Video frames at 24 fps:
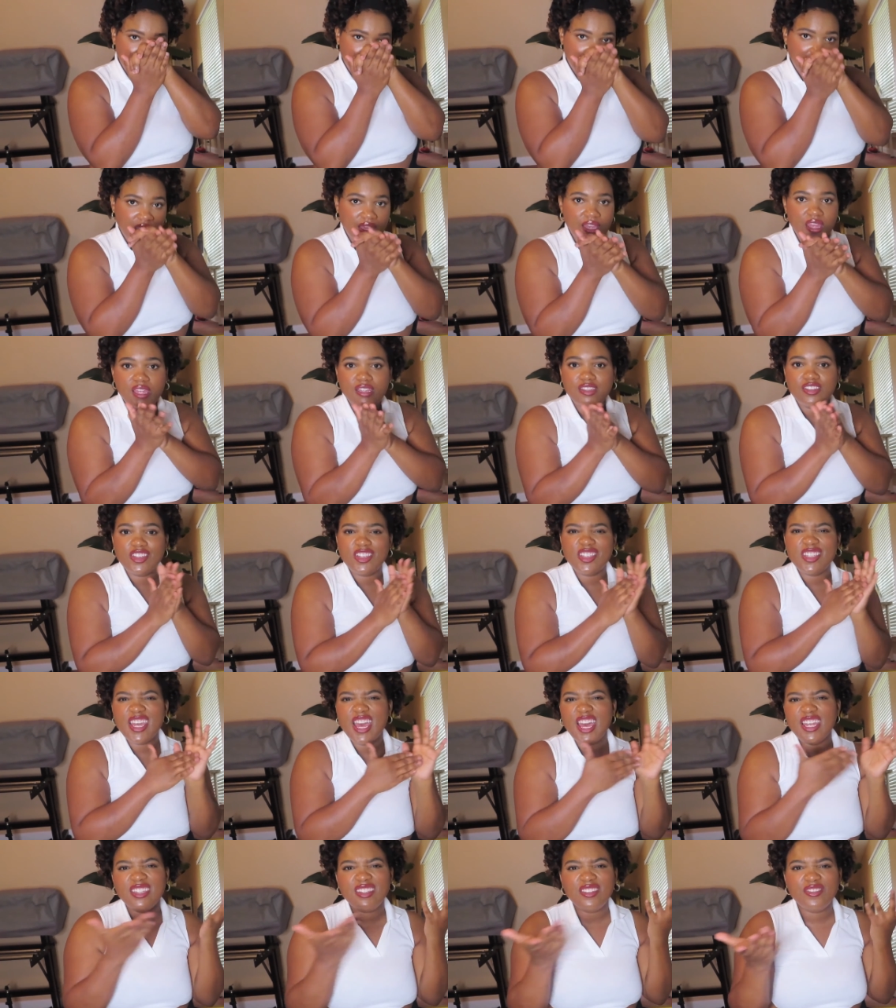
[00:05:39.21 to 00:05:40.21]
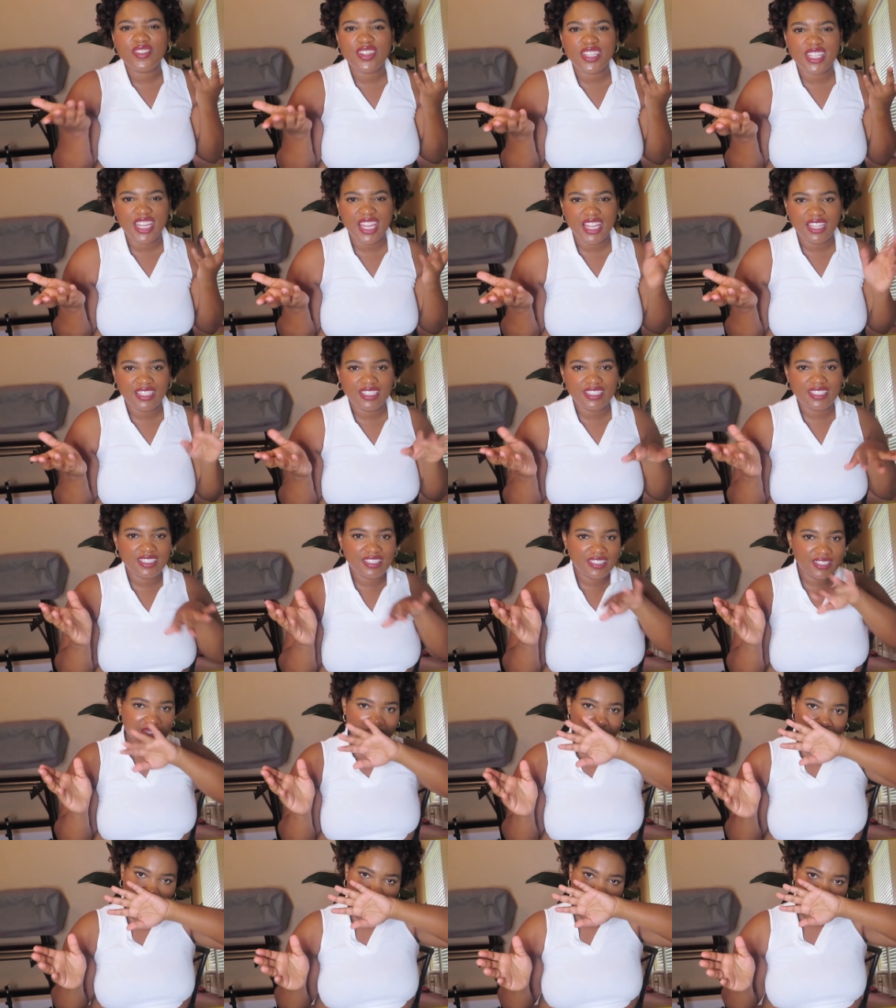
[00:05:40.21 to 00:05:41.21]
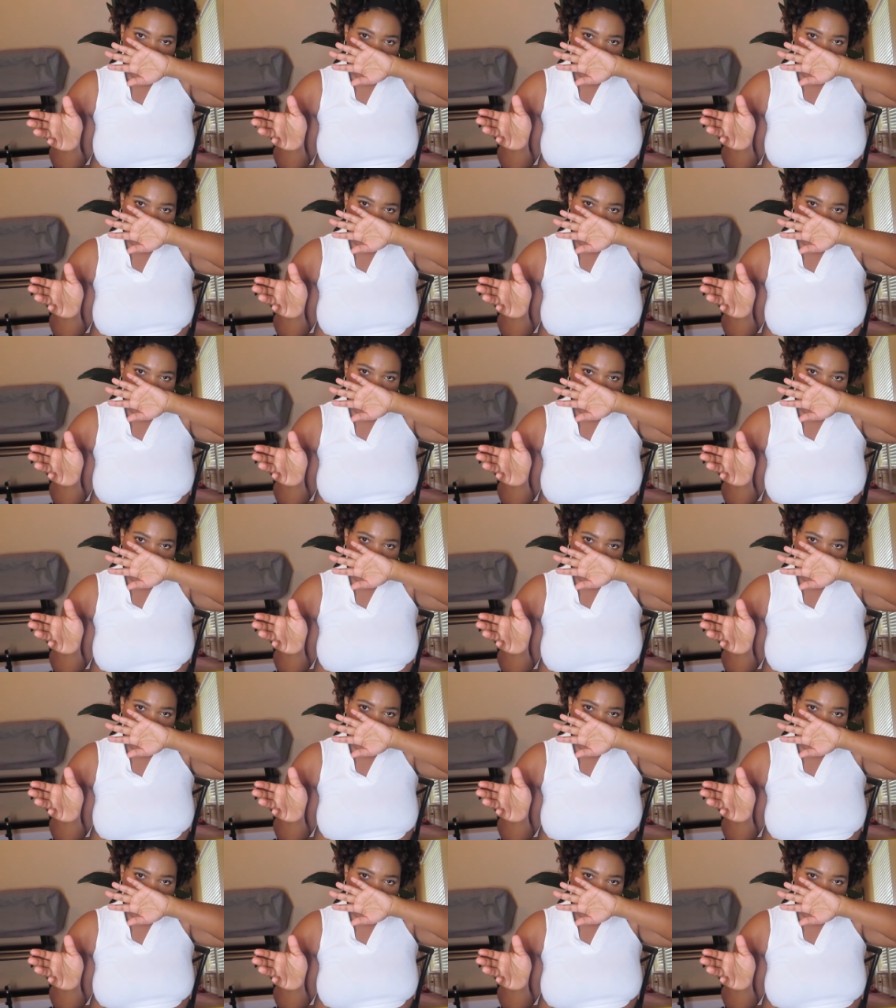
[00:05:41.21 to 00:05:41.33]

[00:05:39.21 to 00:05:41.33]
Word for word: it just has a vanilla scent.